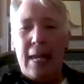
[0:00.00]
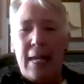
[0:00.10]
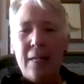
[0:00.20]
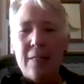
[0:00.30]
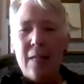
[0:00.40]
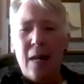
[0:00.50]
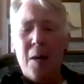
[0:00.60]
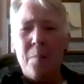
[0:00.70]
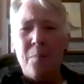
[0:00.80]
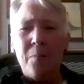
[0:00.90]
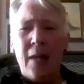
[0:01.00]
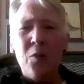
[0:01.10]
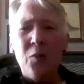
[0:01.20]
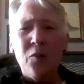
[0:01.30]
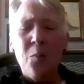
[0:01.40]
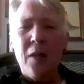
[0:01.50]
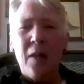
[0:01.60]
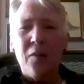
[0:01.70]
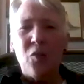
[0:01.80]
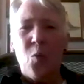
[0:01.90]
And I know someone
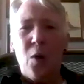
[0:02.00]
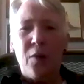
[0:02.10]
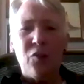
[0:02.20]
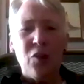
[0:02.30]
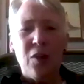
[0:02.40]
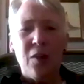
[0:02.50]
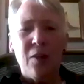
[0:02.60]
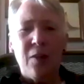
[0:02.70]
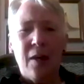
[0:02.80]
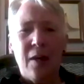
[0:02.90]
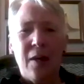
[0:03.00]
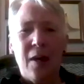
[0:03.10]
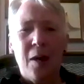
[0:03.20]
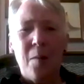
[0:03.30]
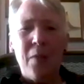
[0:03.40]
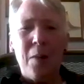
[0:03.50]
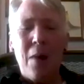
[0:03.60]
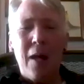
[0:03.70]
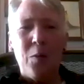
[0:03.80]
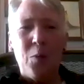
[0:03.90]
asked a question that
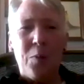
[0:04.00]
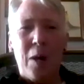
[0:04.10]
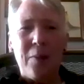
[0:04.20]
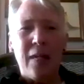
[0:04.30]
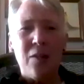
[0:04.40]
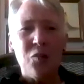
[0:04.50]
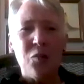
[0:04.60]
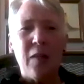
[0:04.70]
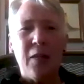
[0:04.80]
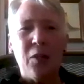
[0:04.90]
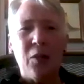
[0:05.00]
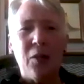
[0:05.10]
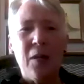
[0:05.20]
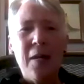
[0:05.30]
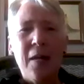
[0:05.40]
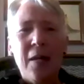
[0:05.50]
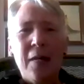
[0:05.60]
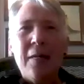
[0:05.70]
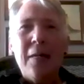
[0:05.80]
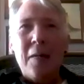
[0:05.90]
Maija will probably get to later.
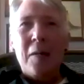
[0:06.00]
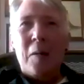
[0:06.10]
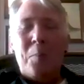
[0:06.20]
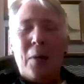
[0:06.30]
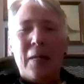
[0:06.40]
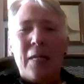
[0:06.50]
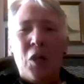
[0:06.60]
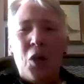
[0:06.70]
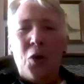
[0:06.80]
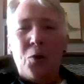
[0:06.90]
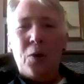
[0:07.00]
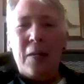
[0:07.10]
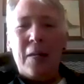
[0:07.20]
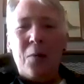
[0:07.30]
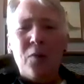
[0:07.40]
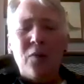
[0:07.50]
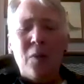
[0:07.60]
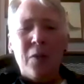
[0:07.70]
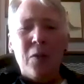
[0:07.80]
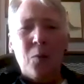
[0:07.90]
But, it was
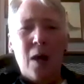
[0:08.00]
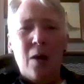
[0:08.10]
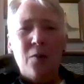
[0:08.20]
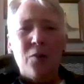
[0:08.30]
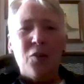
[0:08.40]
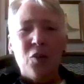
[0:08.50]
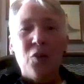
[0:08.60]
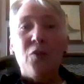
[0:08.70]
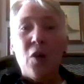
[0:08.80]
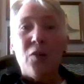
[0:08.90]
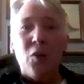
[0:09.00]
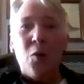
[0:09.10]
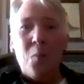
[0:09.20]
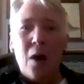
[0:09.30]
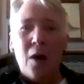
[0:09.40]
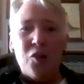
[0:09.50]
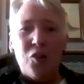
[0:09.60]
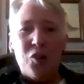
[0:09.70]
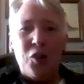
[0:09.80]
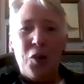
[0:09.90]
something around, you've done so much,